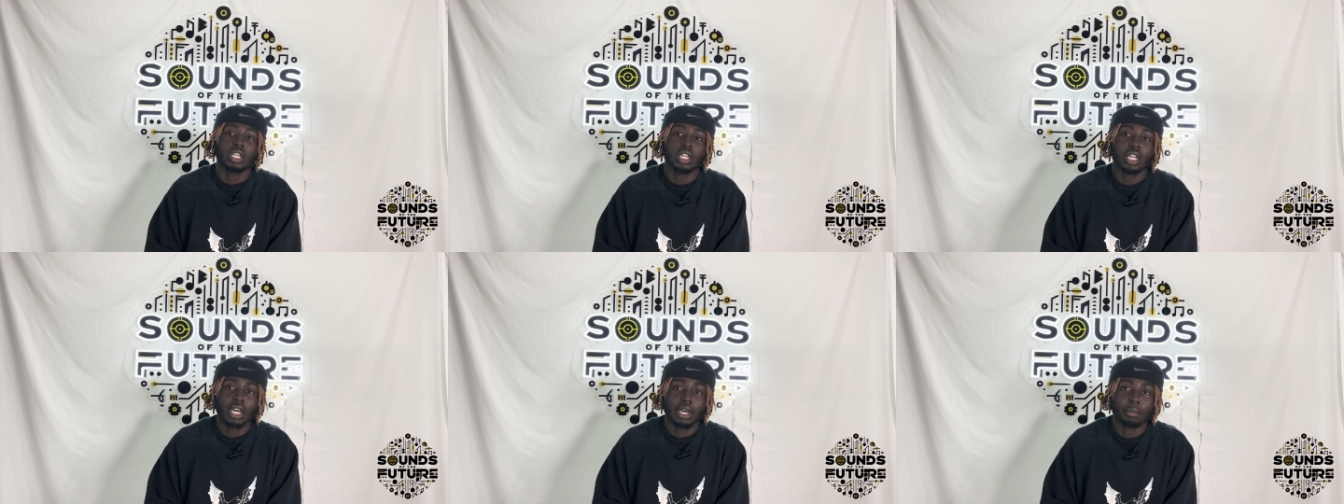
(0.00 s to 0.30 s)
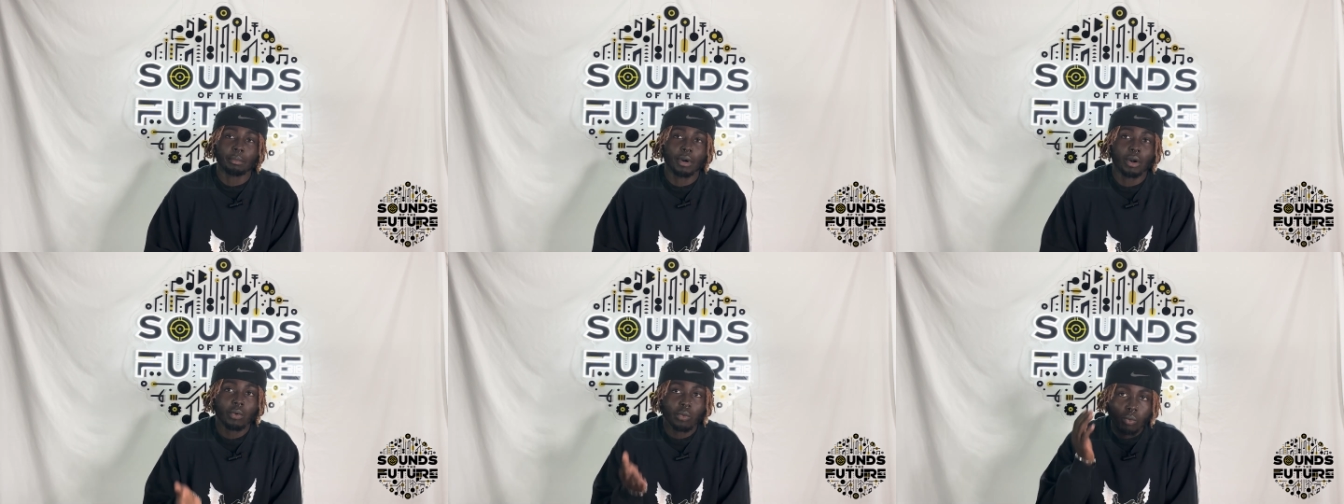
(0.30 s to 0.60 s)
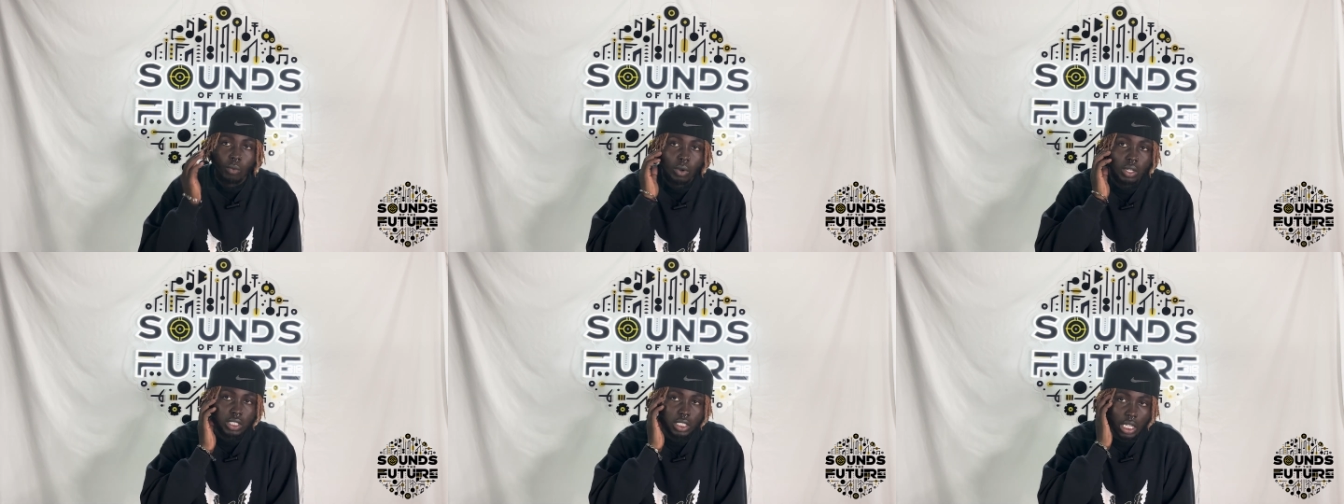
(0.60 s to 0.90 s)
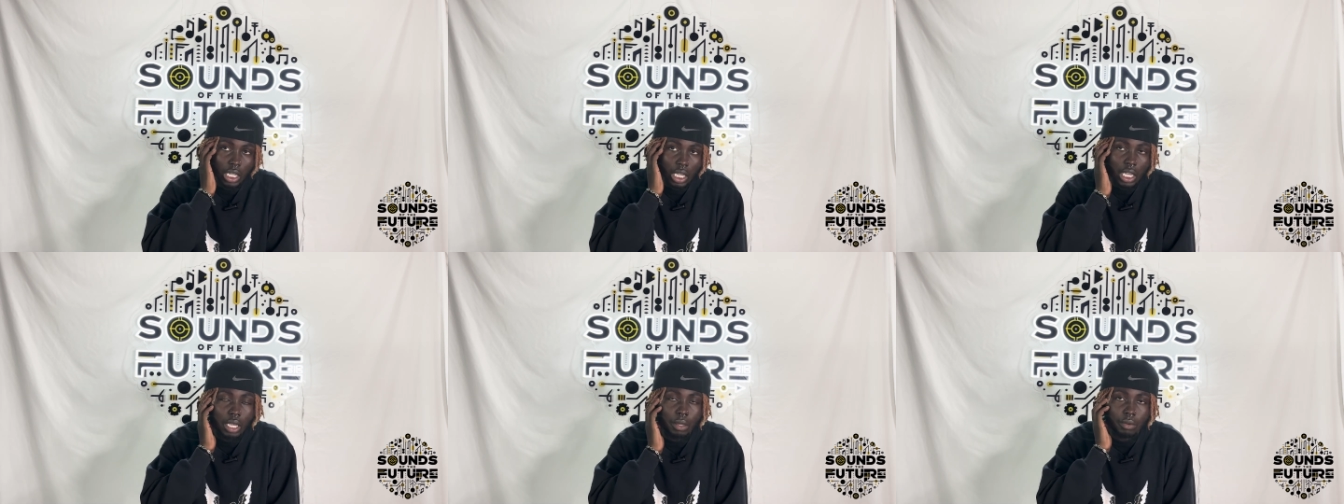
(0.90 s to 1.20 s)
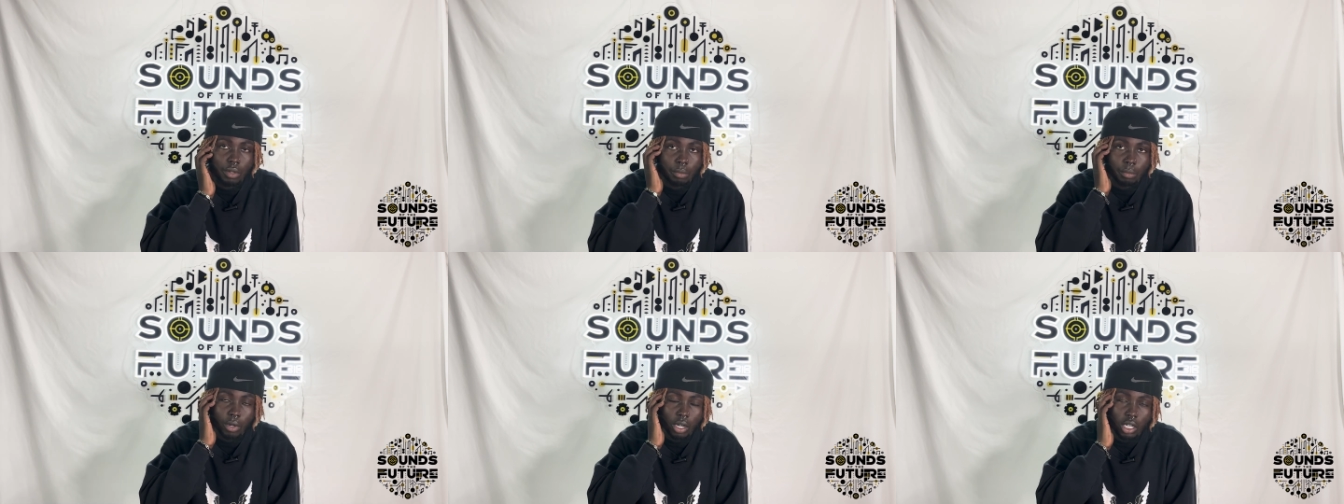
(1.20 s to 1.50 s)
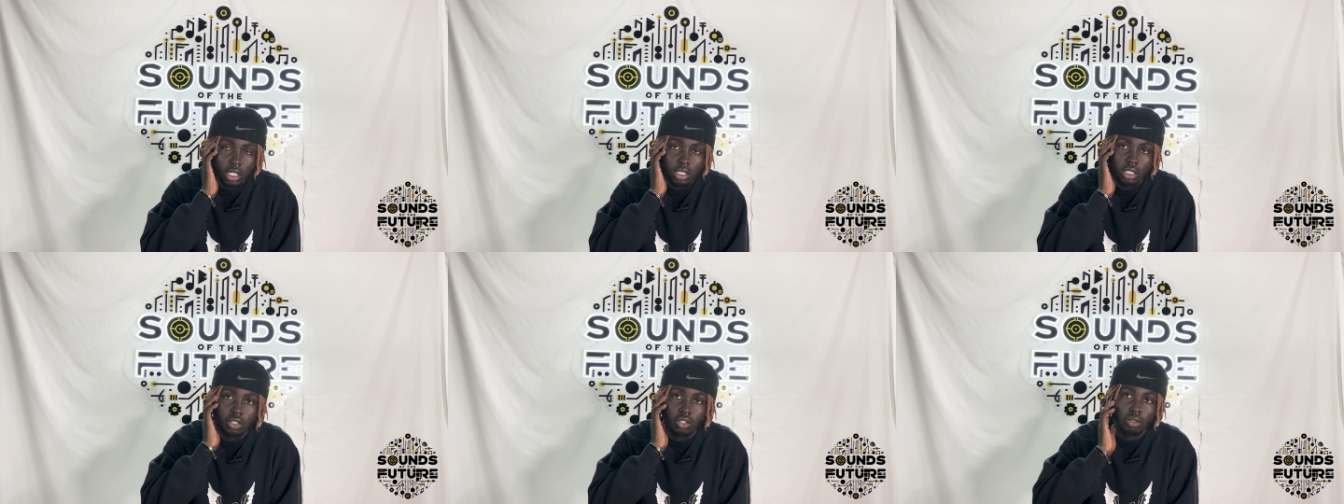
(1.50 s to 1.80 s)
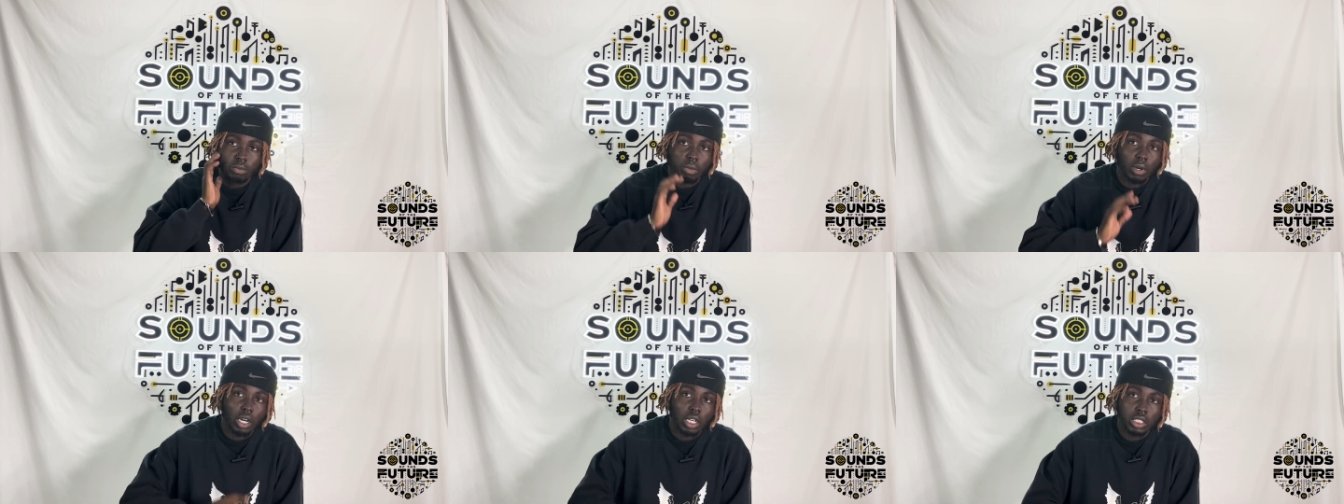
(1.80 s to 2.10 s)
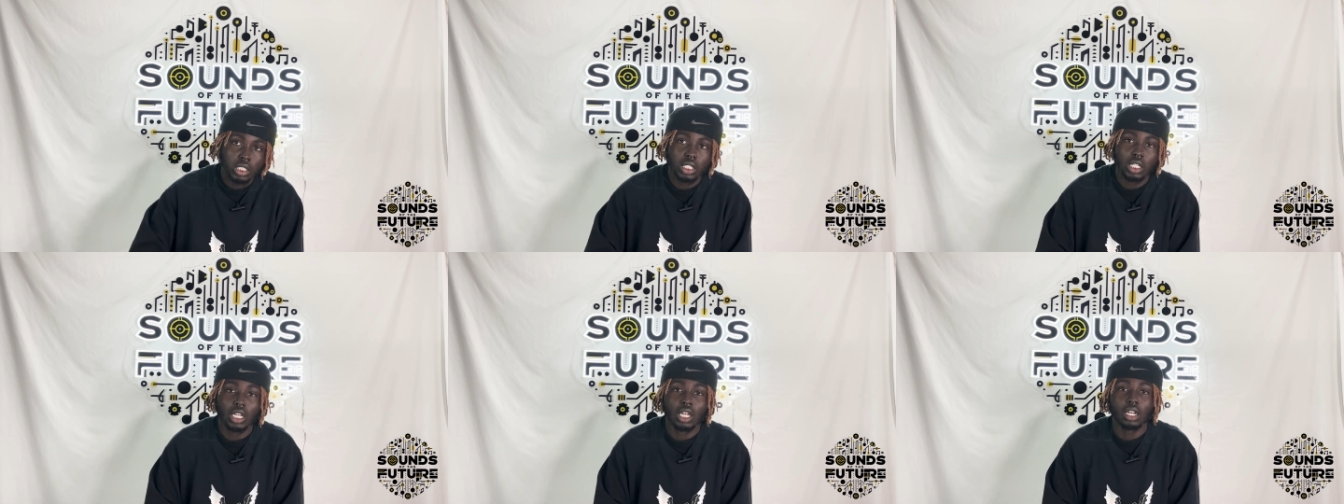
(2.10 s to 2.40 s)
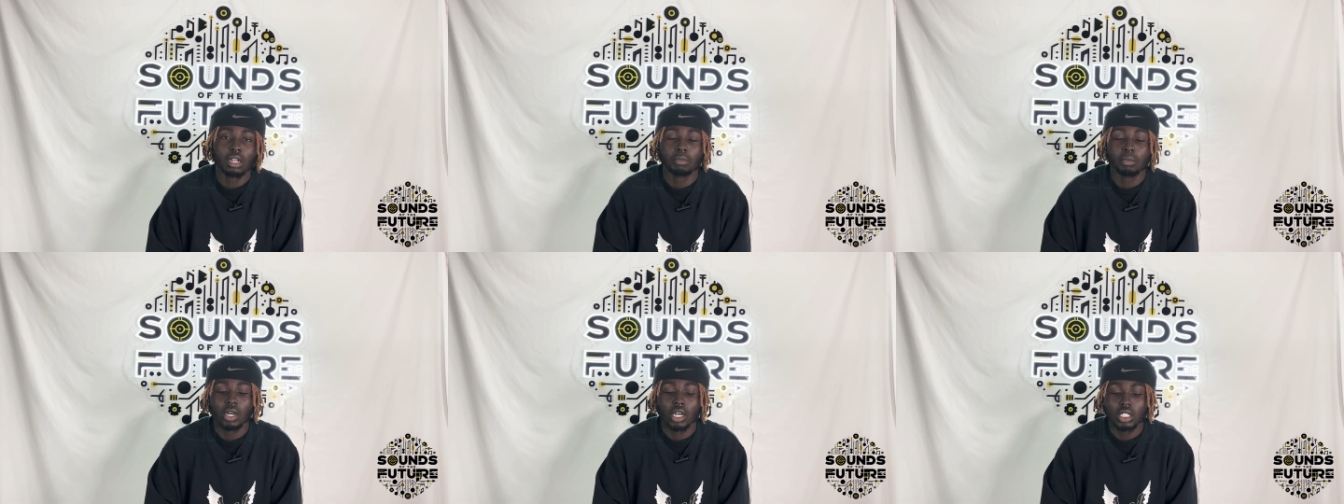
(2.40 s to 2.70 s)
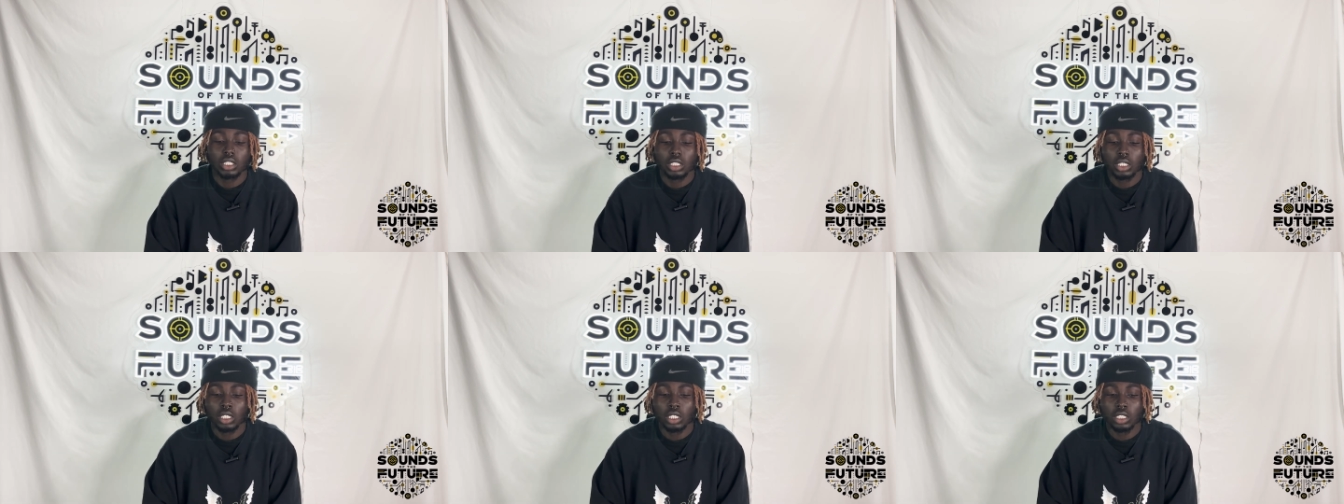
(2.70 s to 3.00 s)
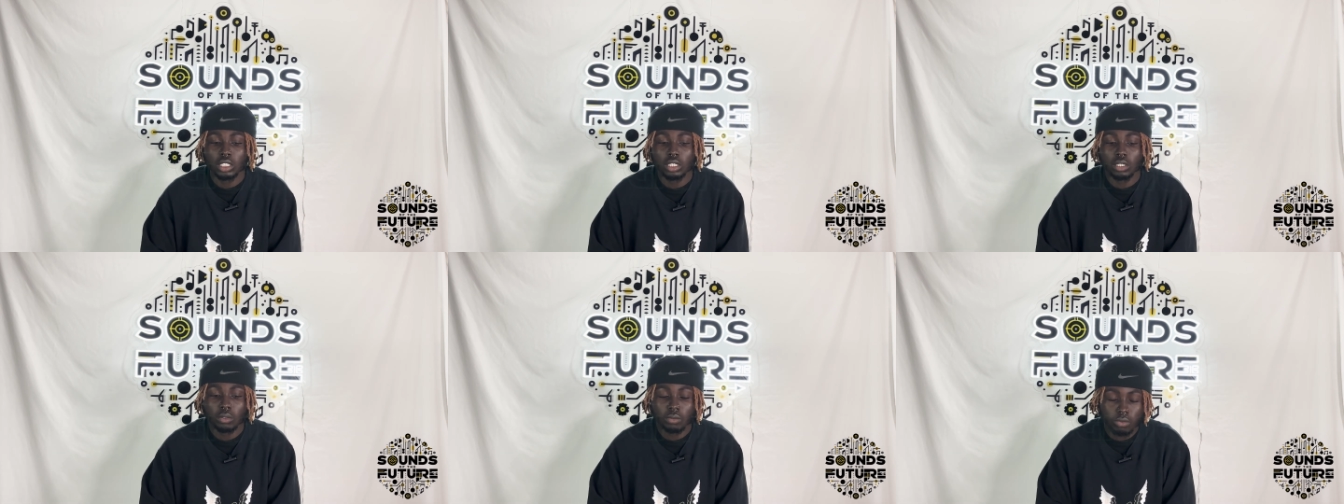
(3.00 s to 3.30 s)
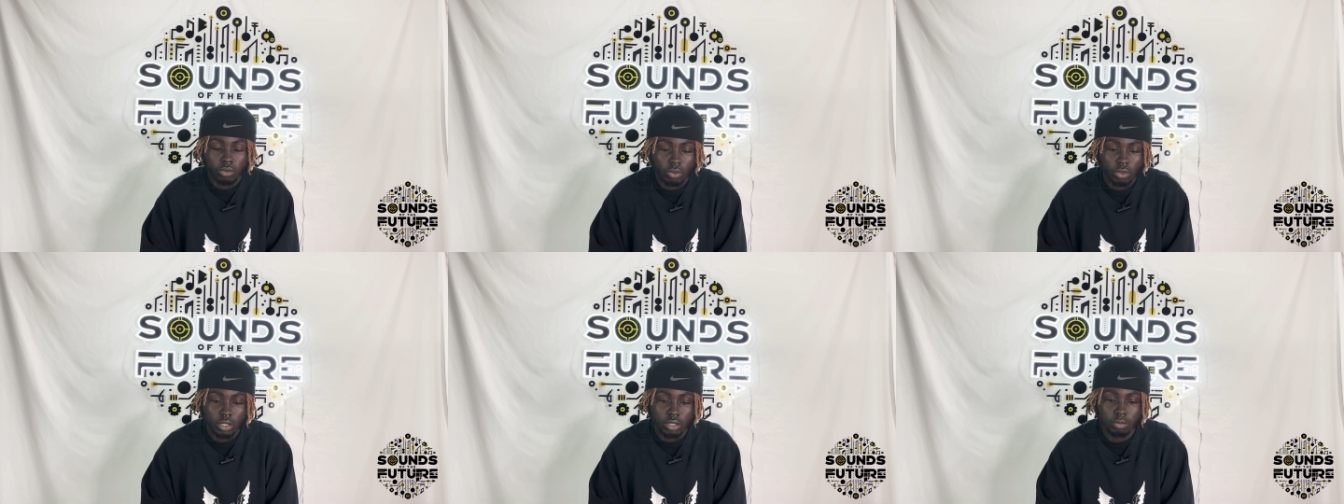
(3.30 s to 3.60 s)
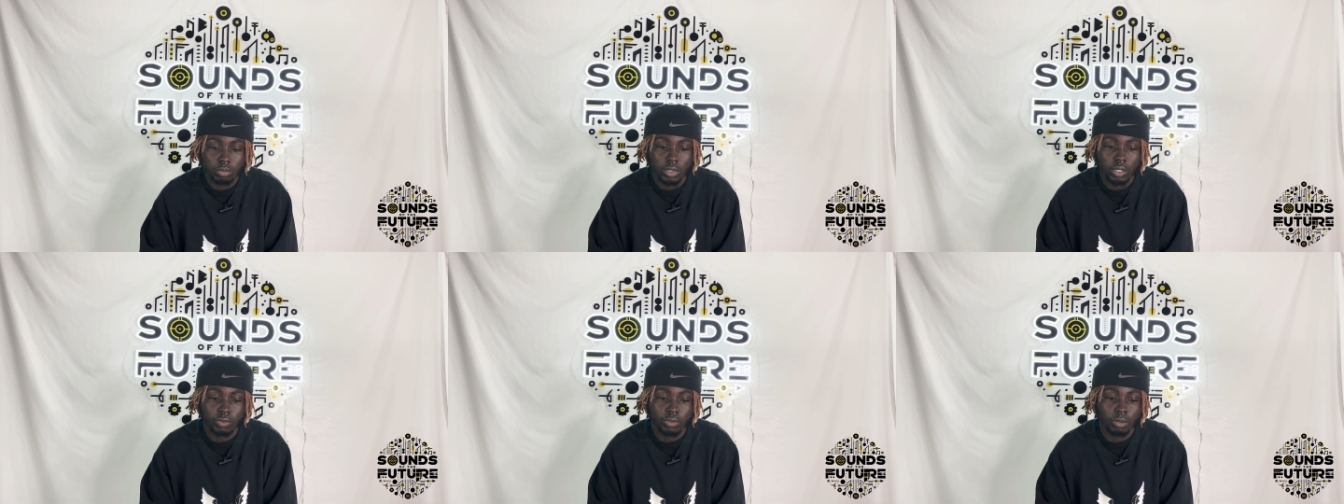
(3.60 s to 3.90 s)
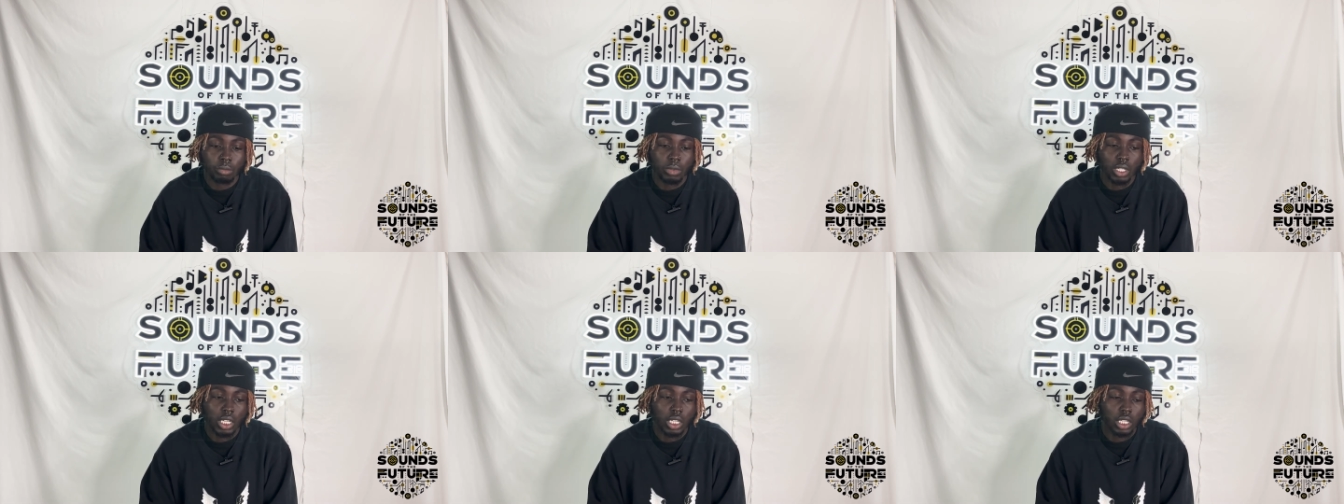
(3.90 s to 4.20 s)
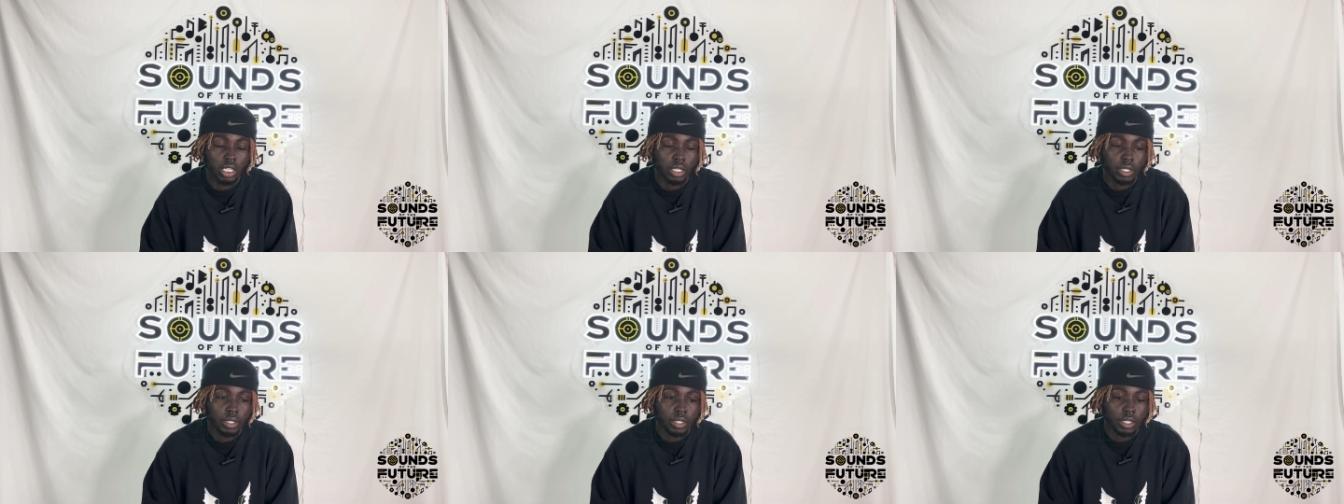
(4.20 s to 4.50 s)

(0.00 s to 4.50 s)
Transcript: Like, but once I came to Boston, though Boston, a lot of Boston has influenced me from like